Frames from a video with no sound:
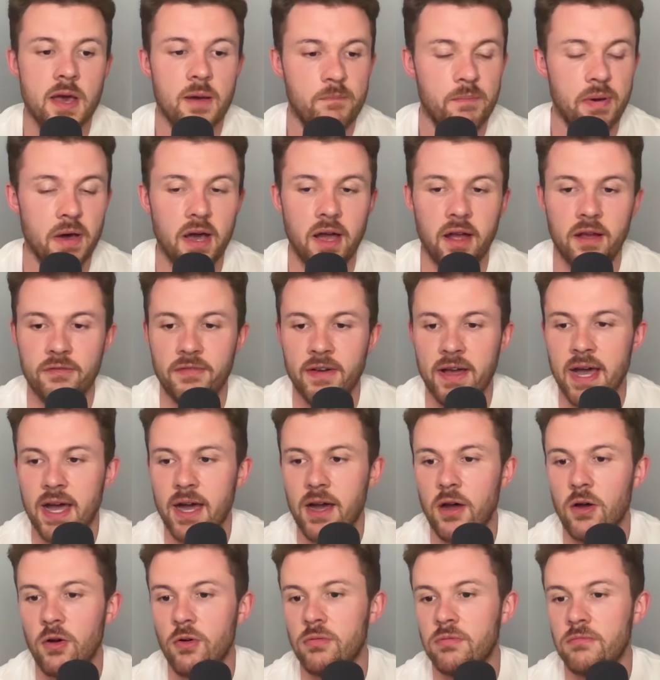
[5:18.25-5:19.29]

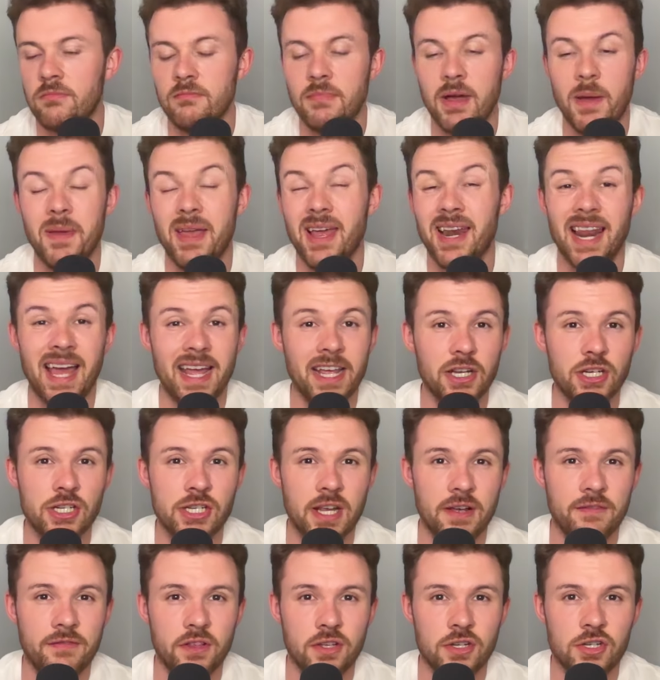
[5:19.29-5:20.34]
Bergvall, maybe a
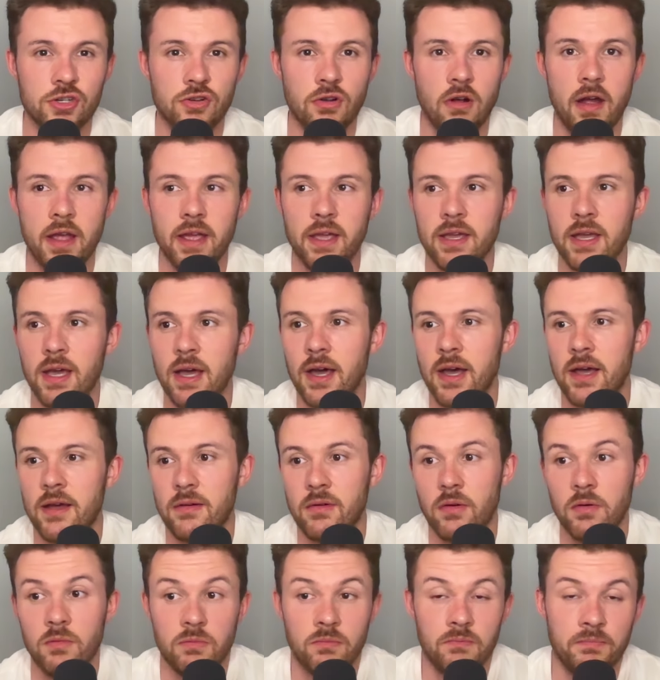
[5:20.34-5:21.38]
Lancashire for the striker.
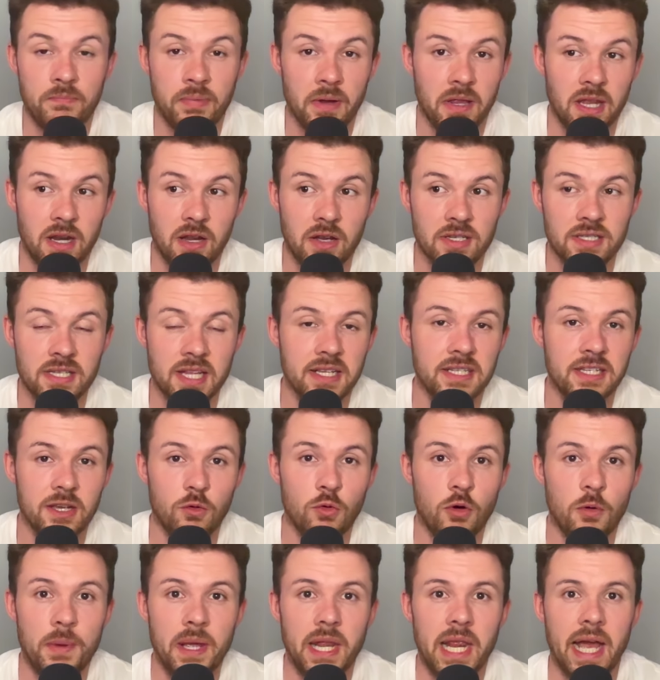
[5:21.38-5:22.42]
By the looks of things, it
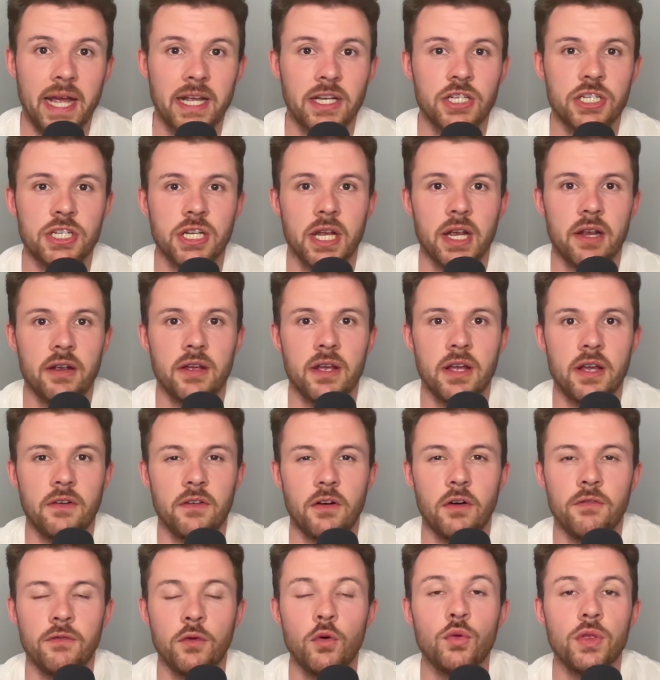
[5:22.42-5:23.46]
will be Lancashire
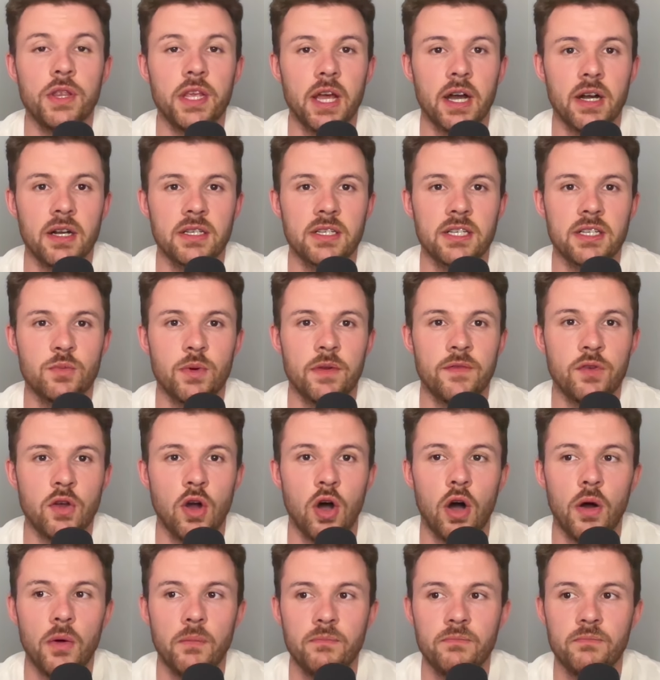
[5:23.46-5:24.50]
of all the youngsters we've
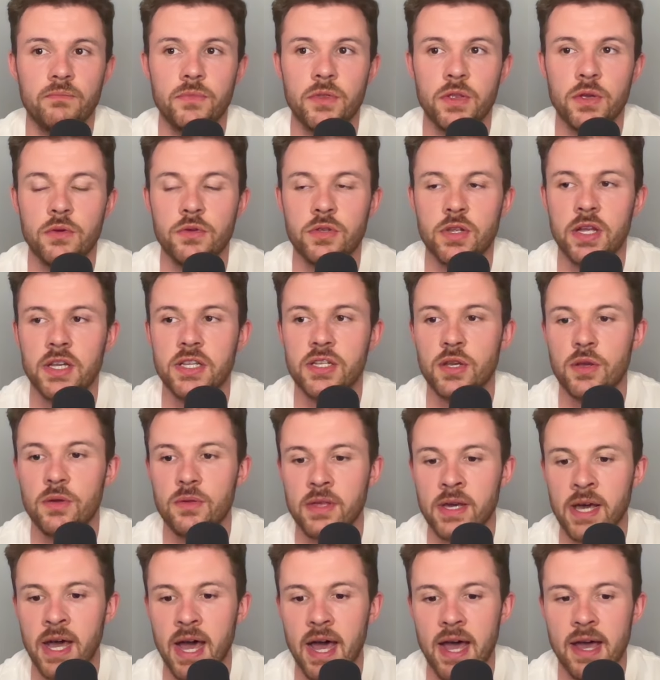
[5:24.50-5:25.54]
got. Who's going to do
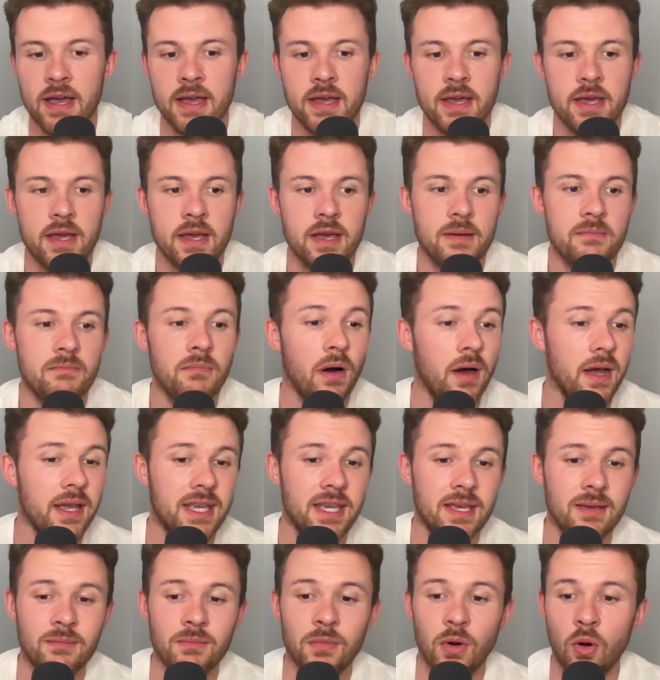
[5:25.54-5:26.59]
that?
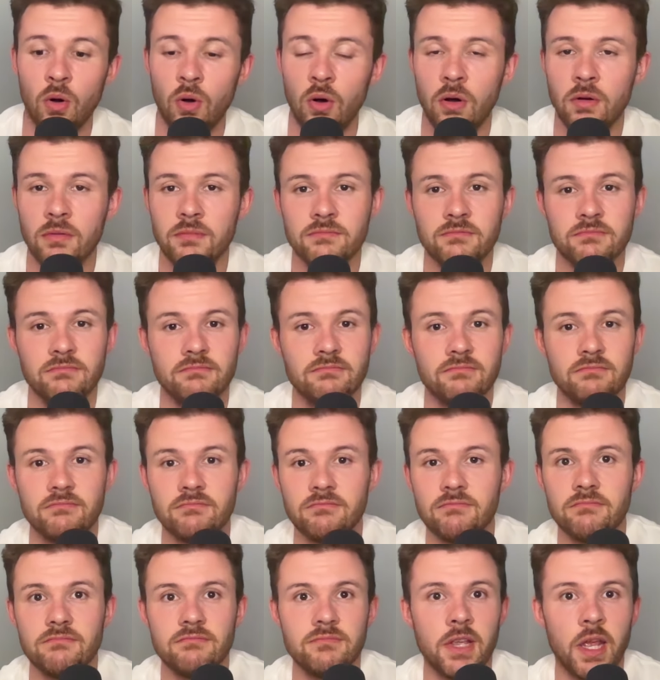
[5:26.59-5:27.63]
Mikey Moore.
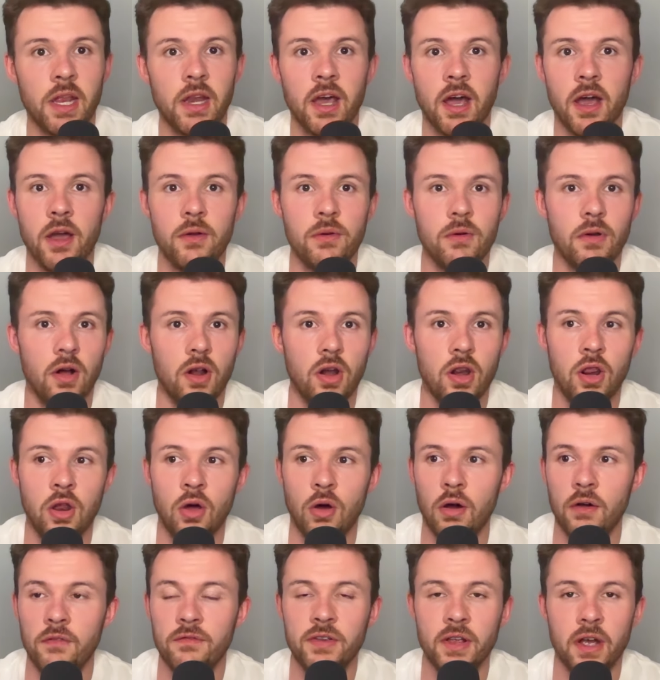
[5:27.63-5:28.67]
You know, a
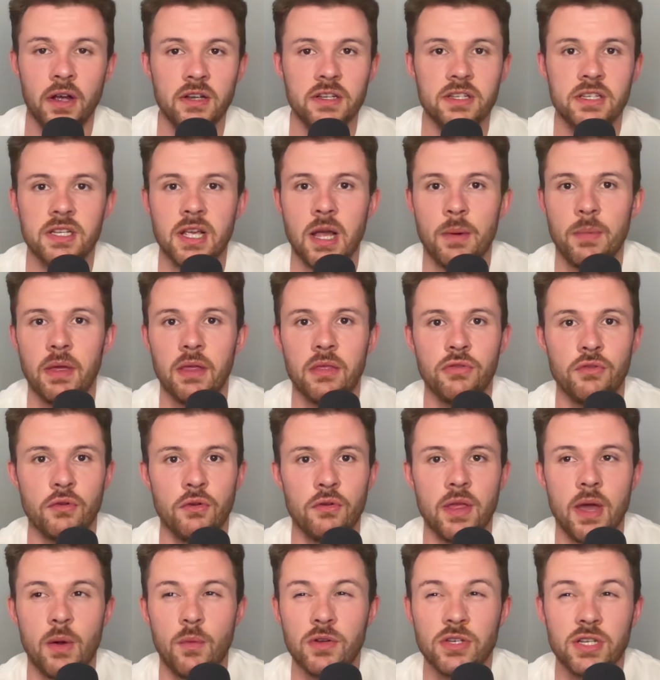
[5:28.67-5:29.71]
lot of youngsters coming through
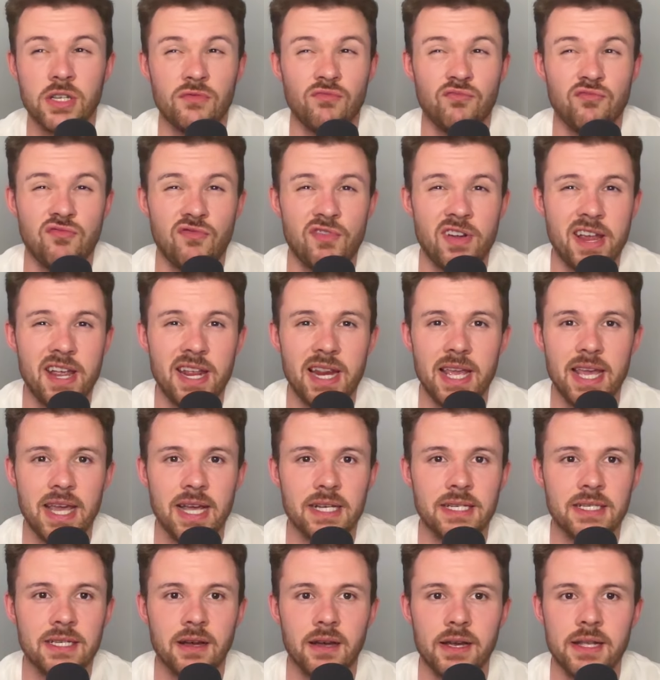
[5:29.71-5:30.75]
there, which is really
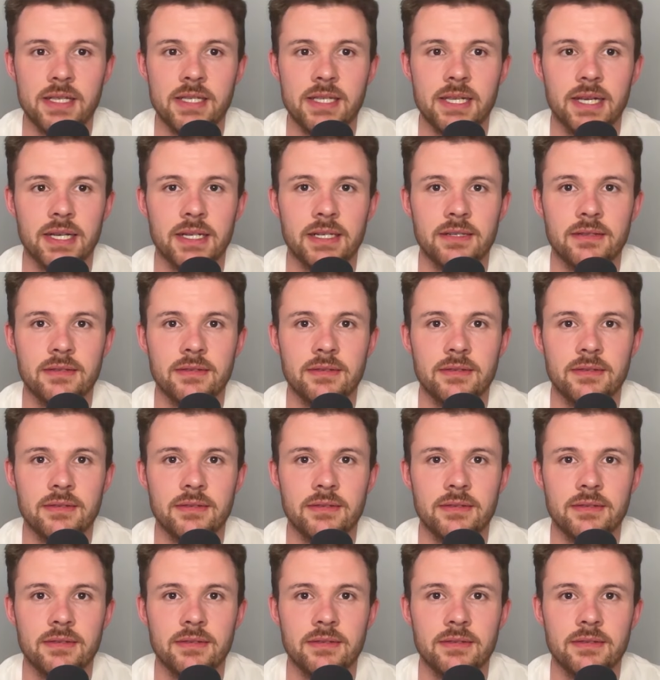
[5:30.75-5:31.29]
exciting.